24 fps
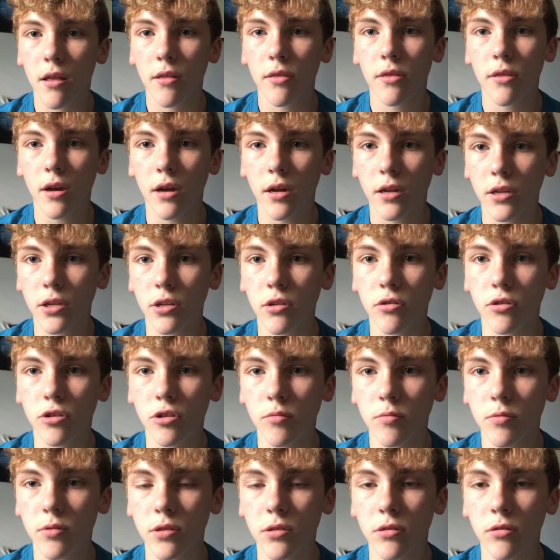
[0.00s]
on
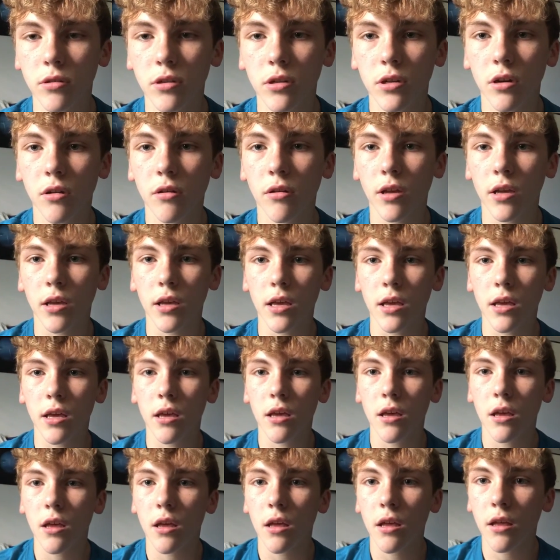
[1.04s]
youtube studio like
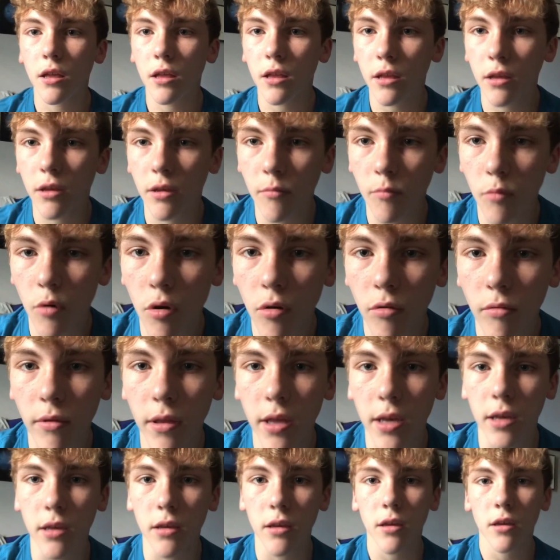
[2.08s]
it it won't
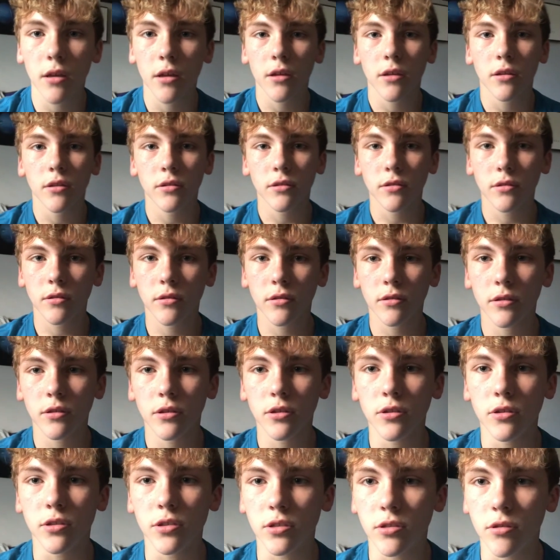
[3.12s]
like
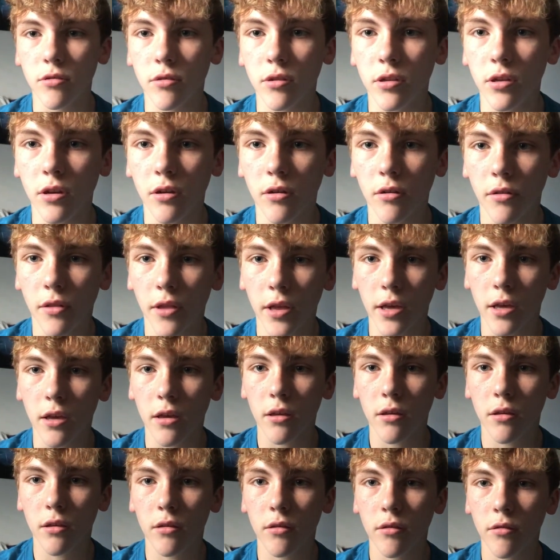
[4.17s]
studio
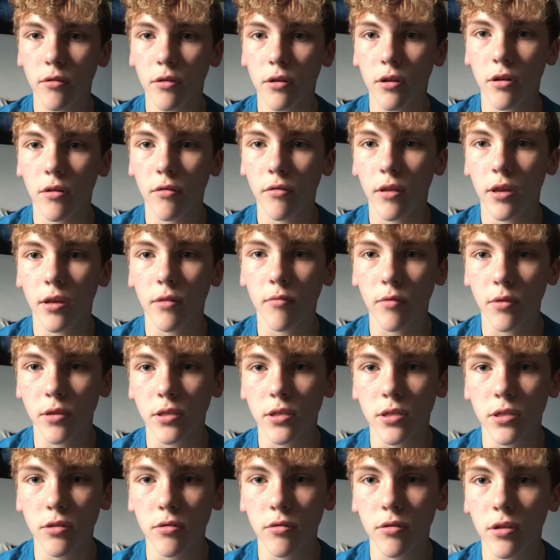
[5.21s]
like you know, like when
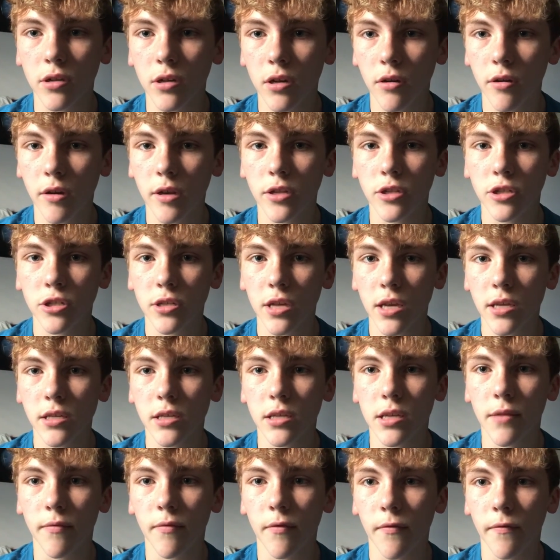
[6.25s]
studio, it just has a
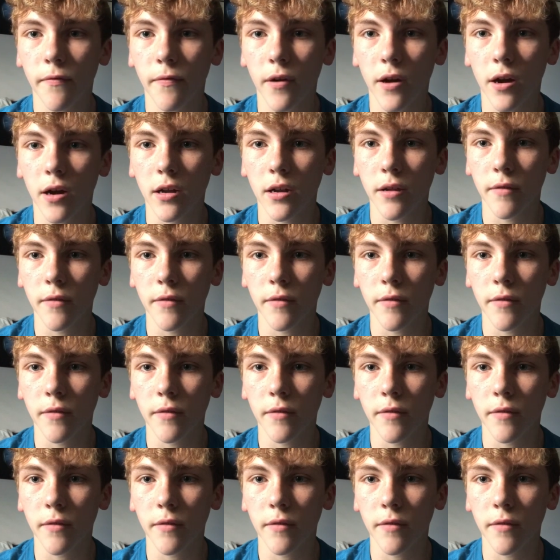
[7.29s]
different font.